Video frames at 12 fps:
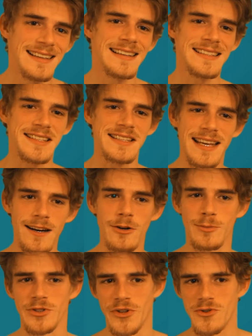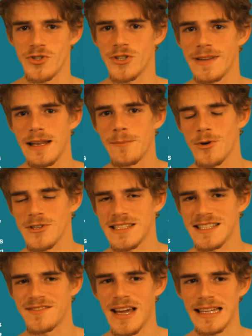is the terrible notion that a
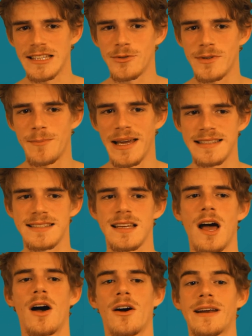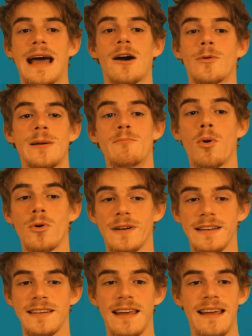person's value depends on how
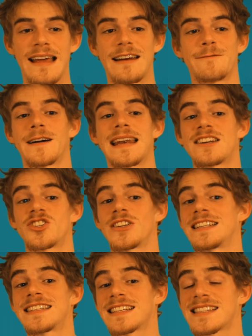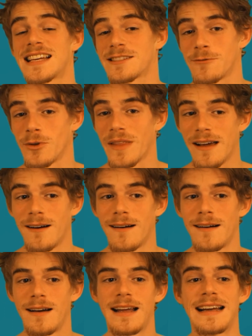important and financially successful they
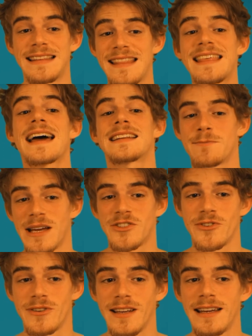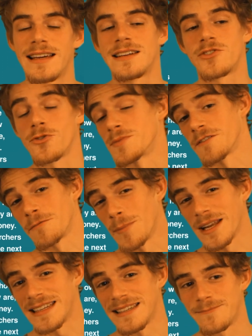are, and that is measured in terms of
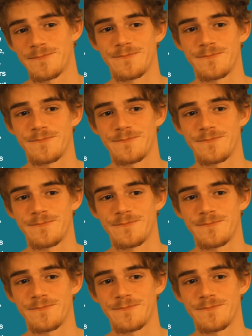money.